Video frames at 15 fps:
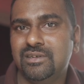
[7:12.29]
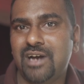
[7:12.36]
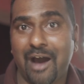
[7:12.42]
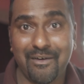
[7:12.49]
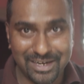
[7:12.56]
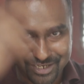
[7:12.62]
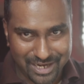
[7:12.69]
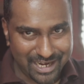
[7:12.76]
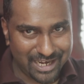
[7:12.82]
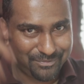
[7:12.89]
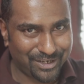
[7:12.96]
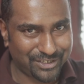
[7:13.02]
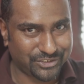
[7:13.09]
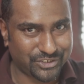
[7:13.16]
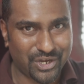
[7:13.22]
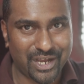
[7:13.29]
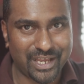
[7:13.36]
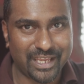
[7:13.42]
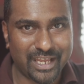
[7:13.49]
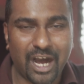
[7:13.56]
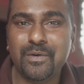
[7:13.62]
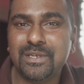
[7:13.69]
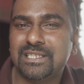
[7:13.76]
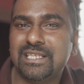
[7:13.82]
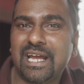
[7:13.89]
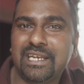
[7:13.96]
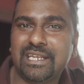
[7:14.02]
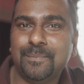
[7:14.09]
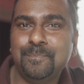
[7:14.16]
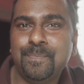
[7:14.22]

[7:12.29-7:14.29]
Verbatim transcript: I will trade it for joy. How is that?